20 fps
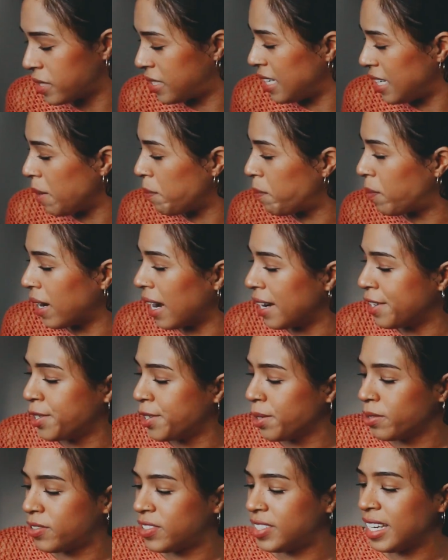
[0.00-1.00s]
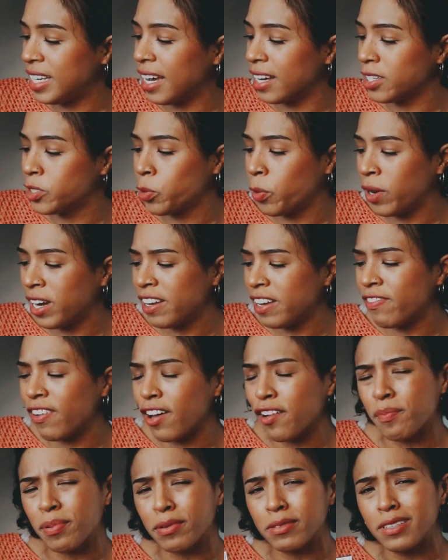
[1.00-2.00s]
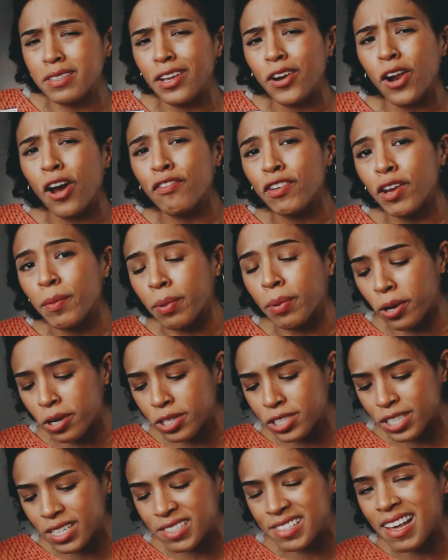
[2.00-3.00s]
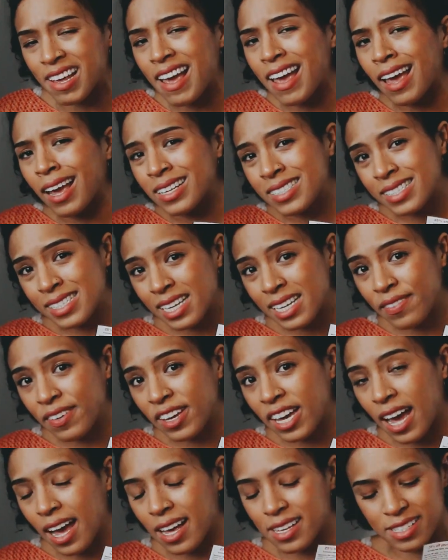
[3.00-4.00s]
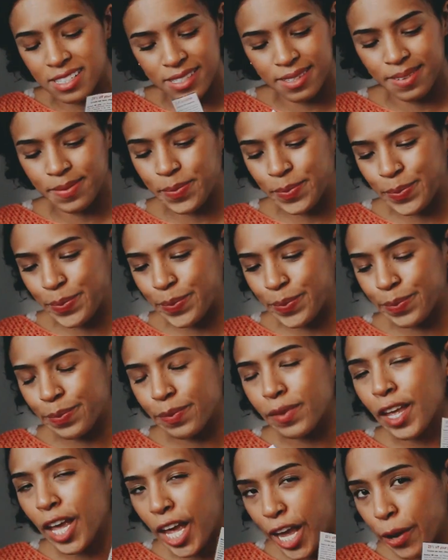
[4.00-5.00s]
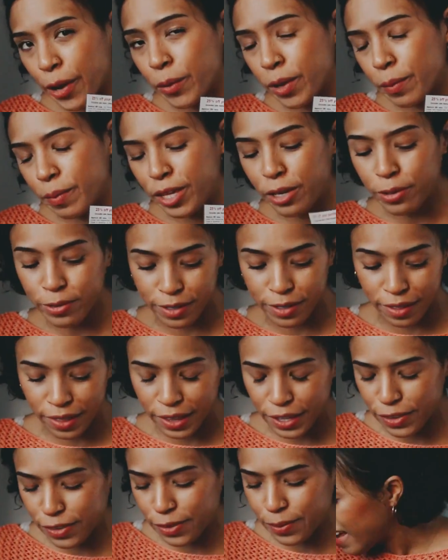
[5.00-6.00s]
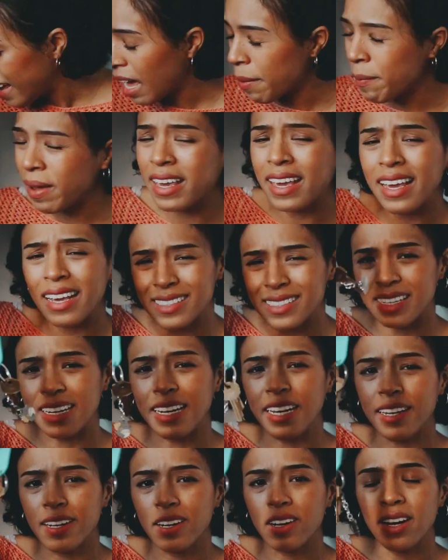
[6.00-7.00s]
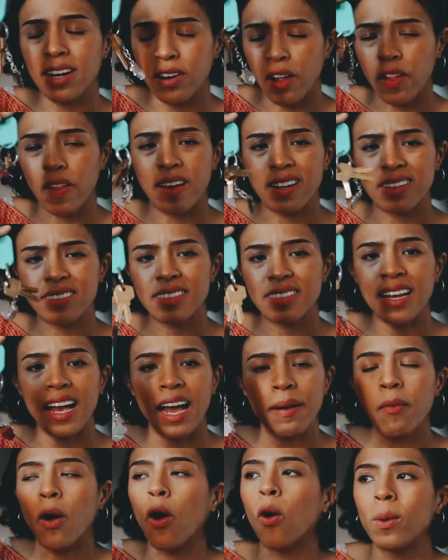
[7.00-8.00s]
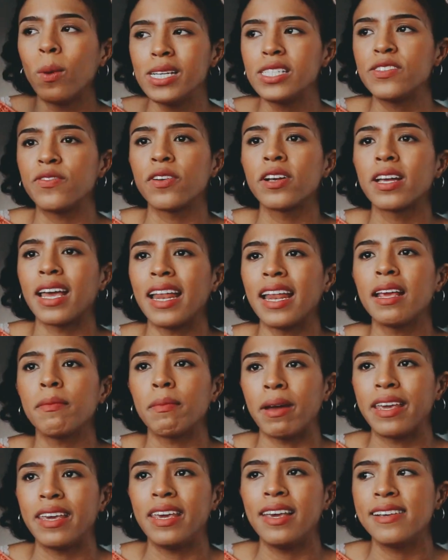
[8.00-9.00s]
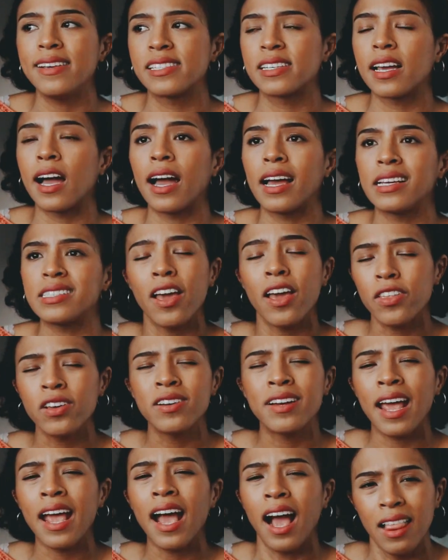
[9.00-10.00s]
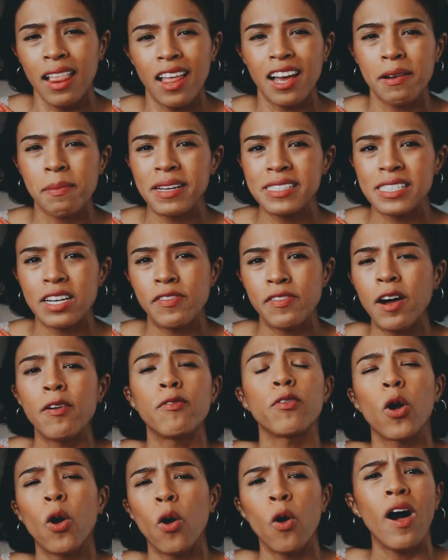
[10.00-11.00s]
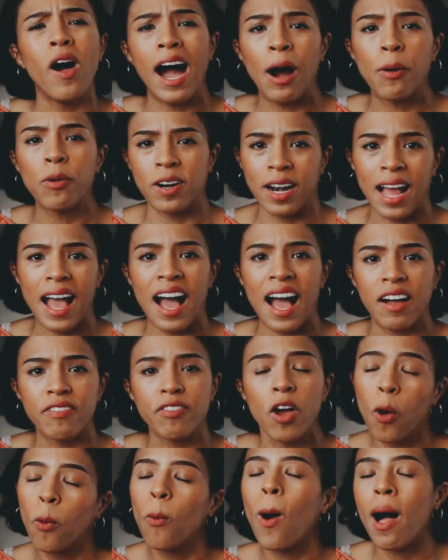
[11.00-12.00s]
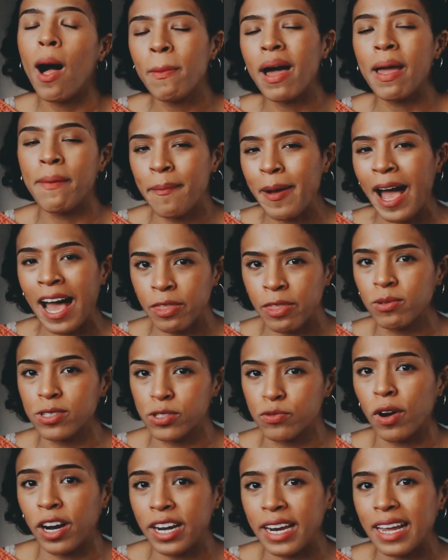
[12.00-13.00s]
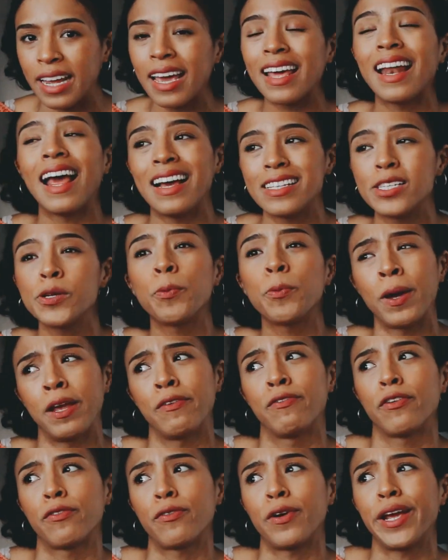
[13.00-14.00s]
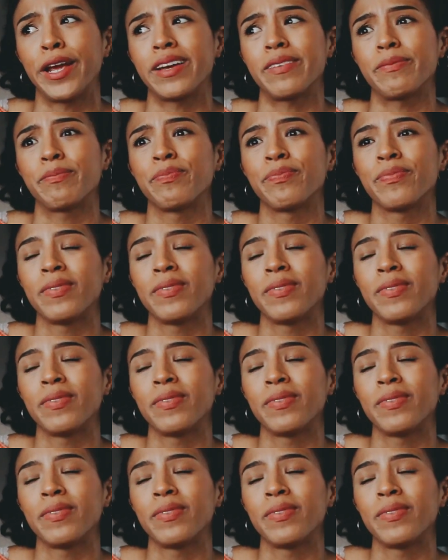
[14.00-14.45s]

receipt, but I do see a 25% off your purchase. CVS. I will be using this. I got my keys in here. In all honesty, I'm always forgetting my keys, guys. The other day, I locked myself out for a whole hour and a half while my bath was running, and I had to wait for Frank.